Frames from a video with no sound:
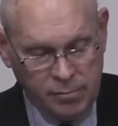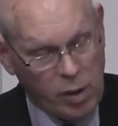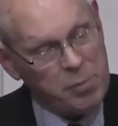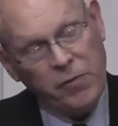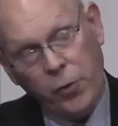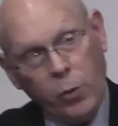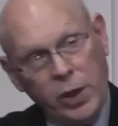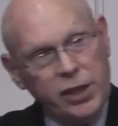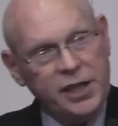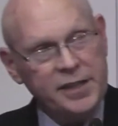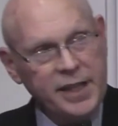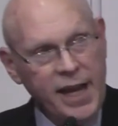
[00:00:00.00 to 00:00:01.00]
But before we
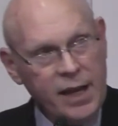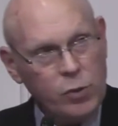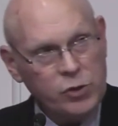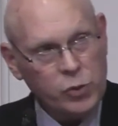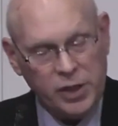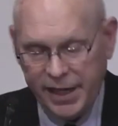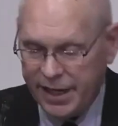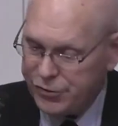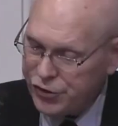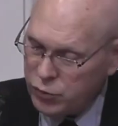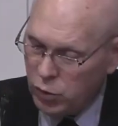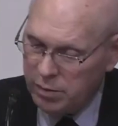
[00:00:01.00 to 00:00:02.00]
look at that, which we'll look at in
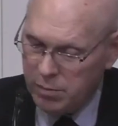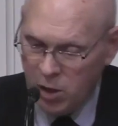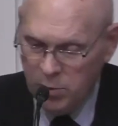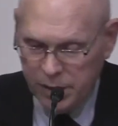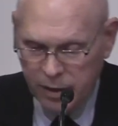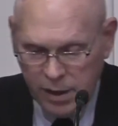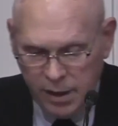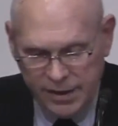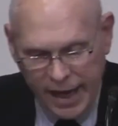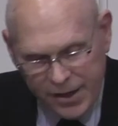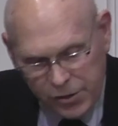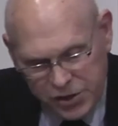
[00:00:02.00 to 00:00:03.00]
just one moment,
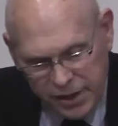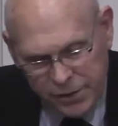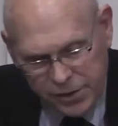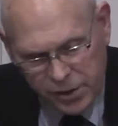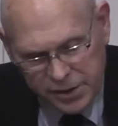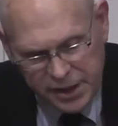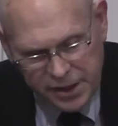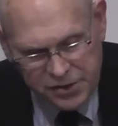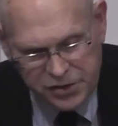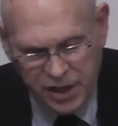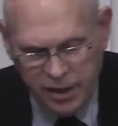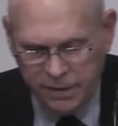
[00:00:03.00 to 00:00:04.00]
Daniel 7:13
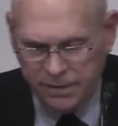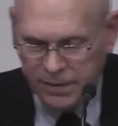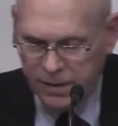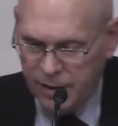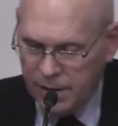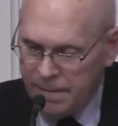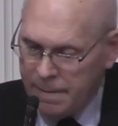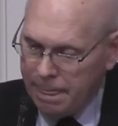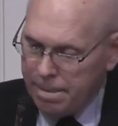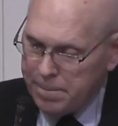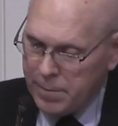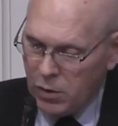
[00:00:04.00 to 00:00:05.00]
itself,
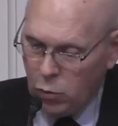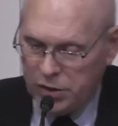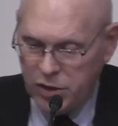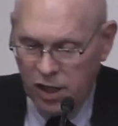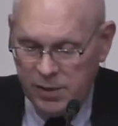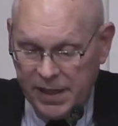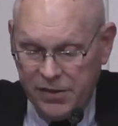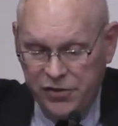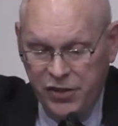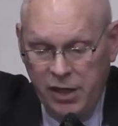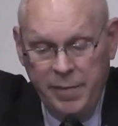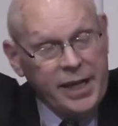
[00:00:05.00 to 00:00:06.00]
where it talks about the
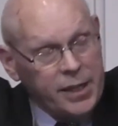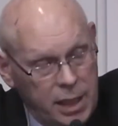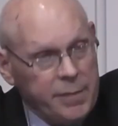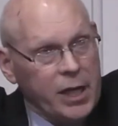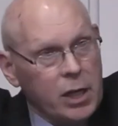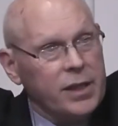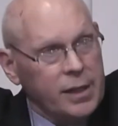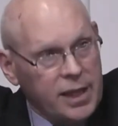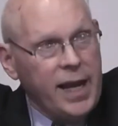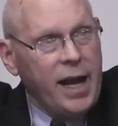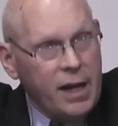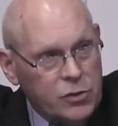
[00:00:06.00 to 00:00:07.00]
Son of Man coming on the
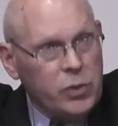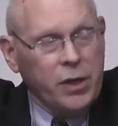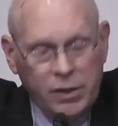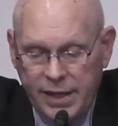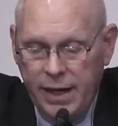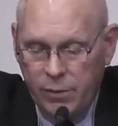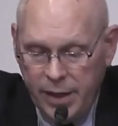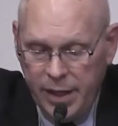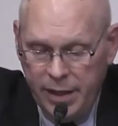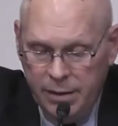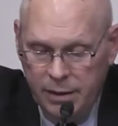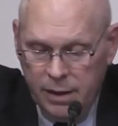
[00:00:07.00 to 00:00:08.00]
clouds, we heard that
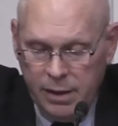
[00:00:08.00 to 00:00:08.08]
read.